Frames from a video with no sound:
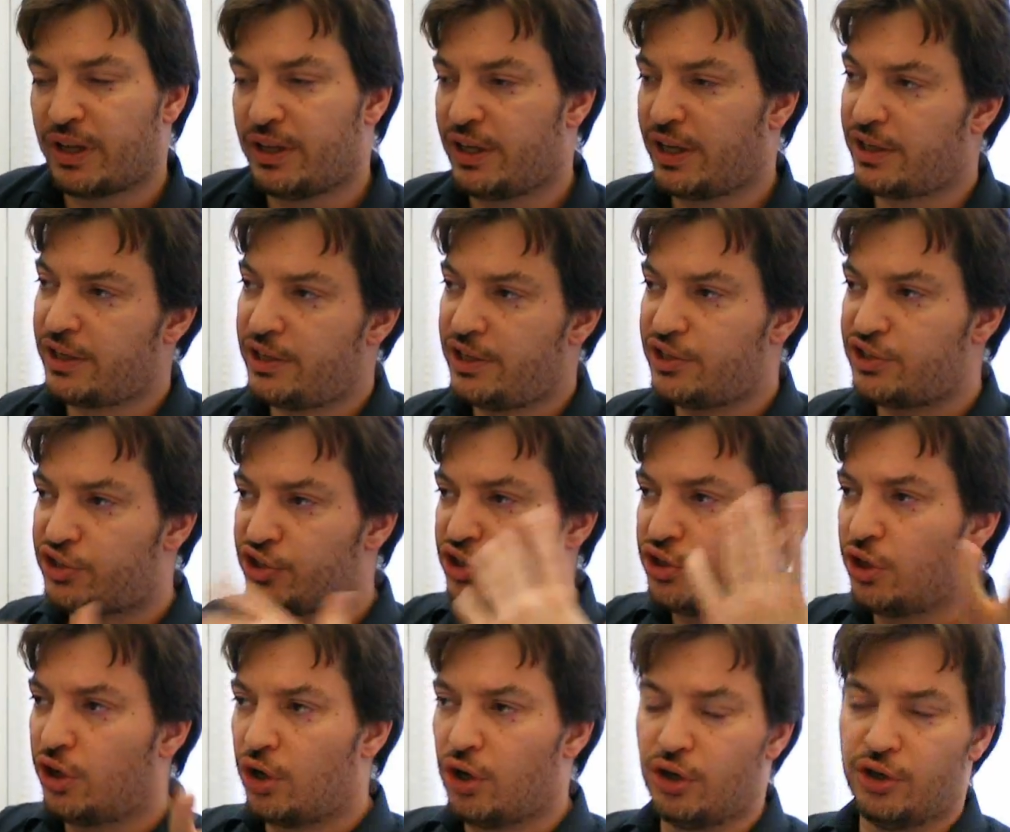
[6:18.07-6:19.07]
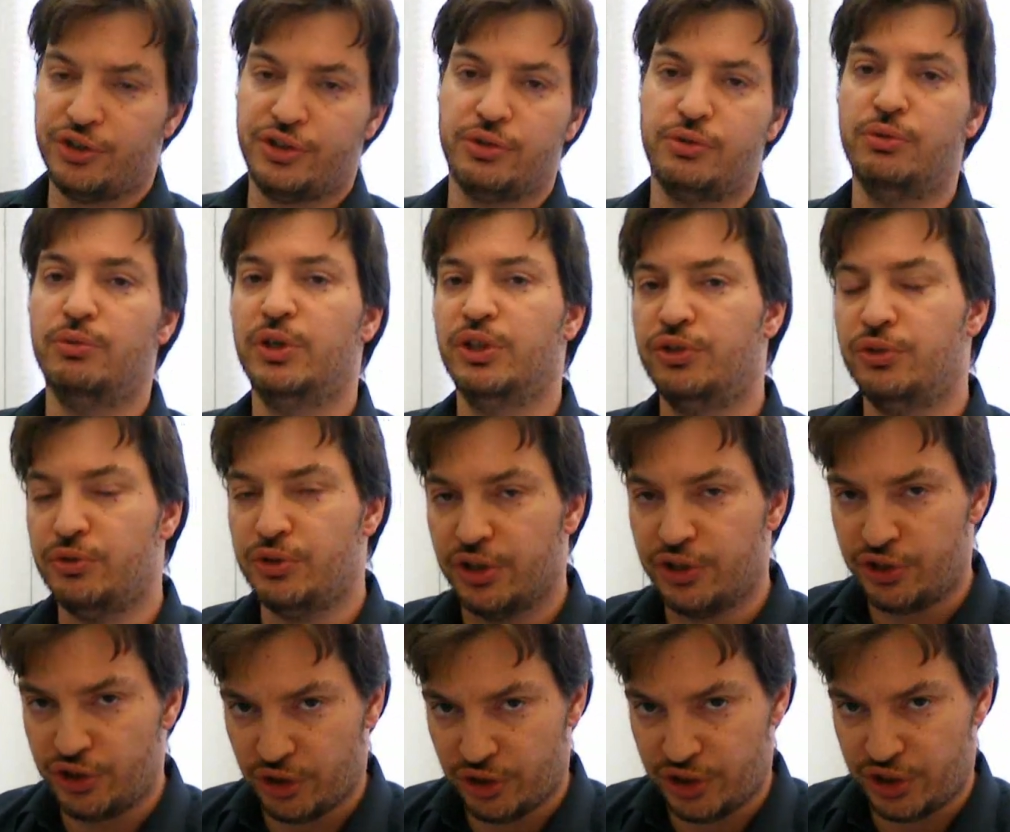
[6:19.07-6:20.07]
that it is God who will do the
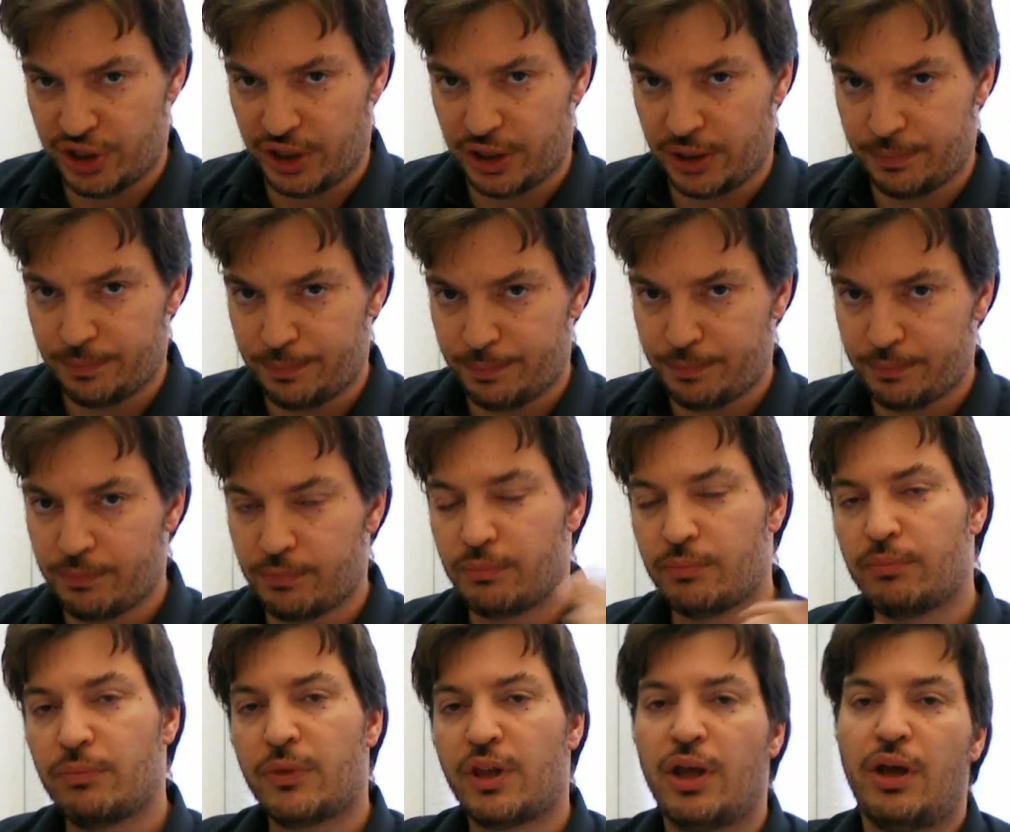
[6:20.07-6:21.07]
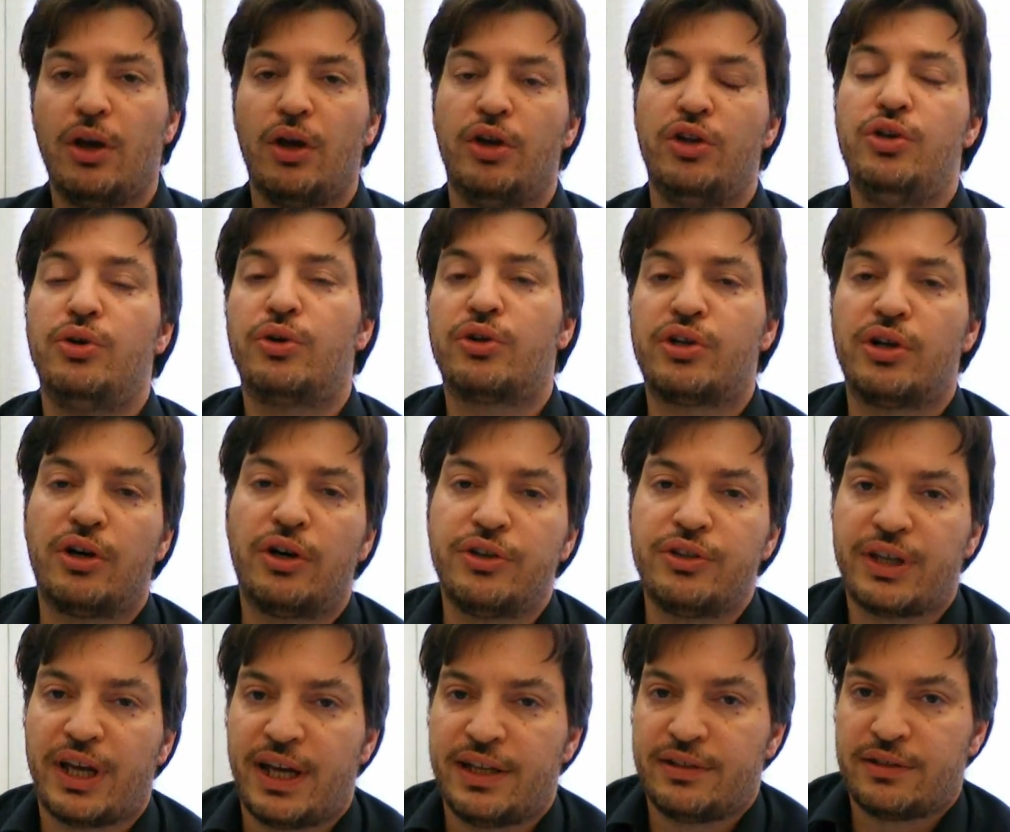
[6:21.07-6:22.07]
judging. Your
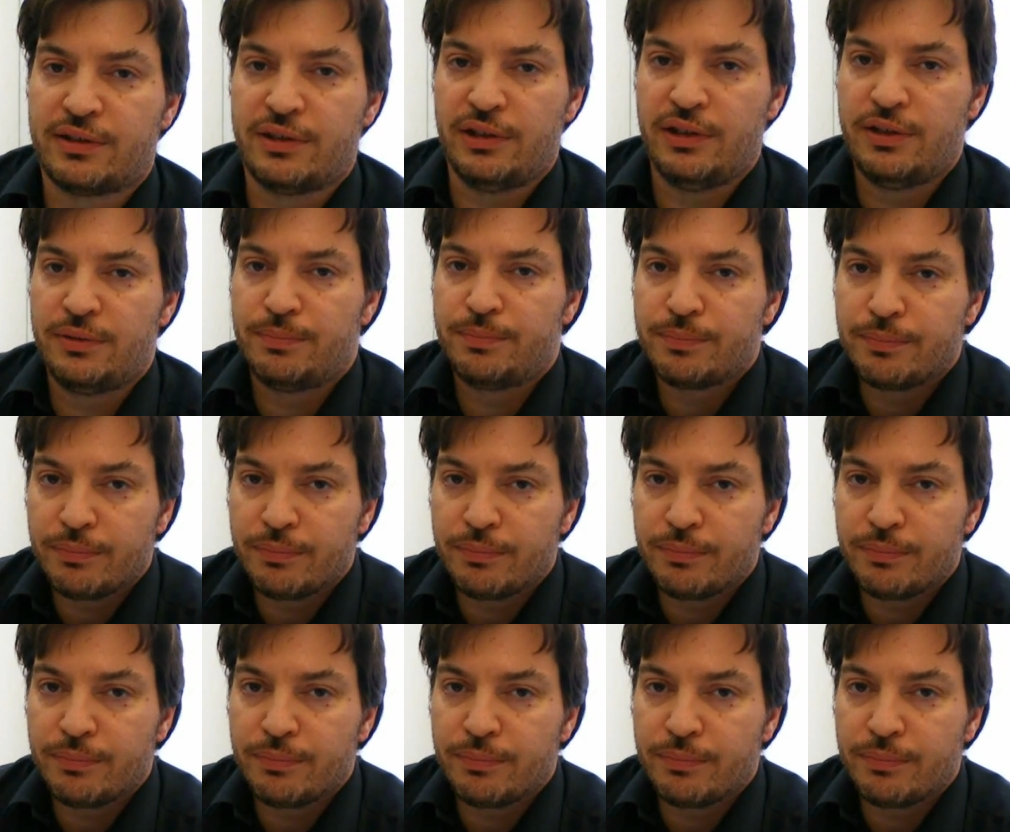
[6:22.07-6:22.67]
God, Anthony,